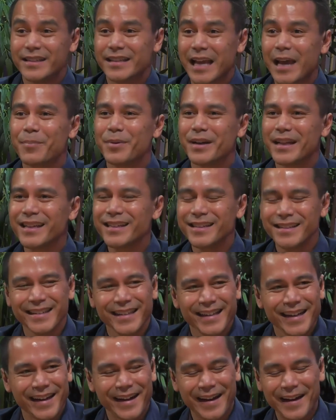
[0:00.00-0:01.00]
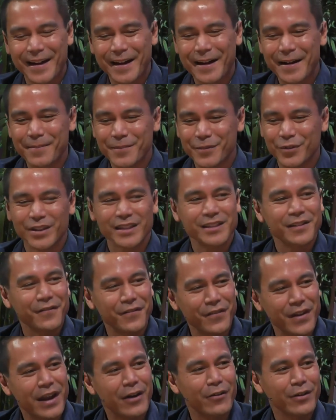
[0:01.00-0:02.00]
is happening. Mm-hmm. So that's a
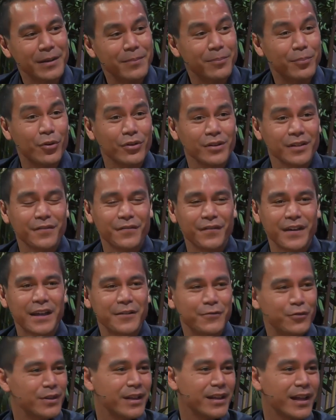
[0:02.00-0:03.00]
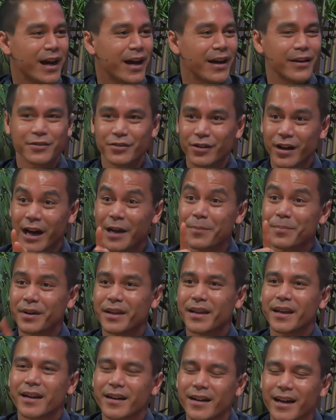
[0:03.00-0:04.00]
very important phase for that hire. So
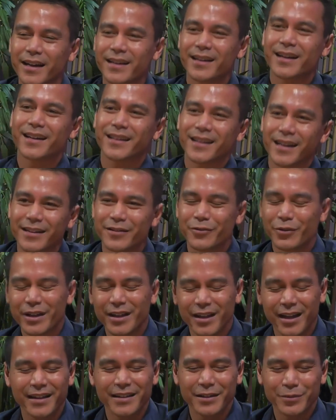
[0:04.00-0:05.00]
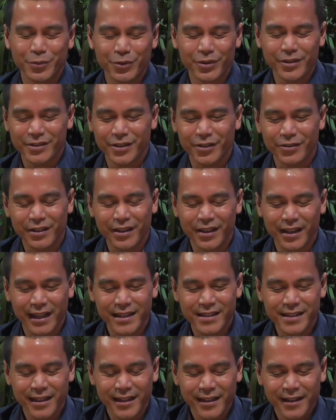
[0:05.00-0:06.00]
hypercare, I really like that word, Tony,
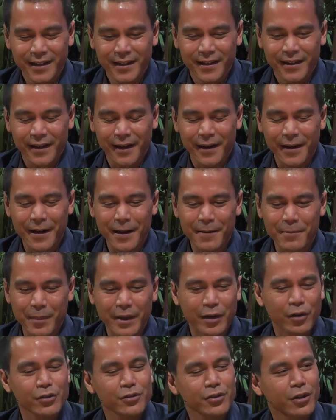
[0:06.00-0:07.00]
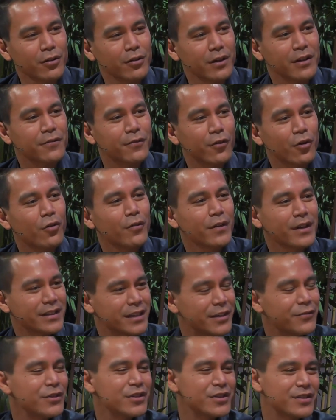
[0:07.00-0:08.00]
thanks. But also involving
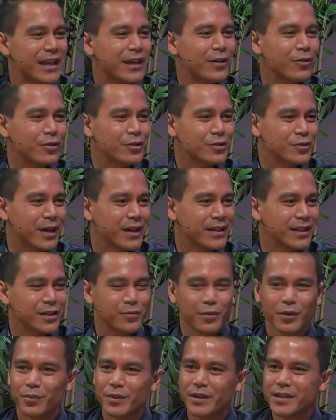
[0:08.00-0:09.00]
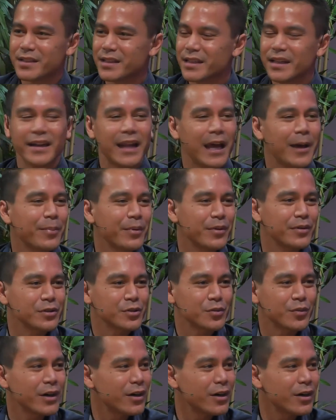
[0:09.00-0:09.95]
different stakeholders, right? That is what we see at Appical as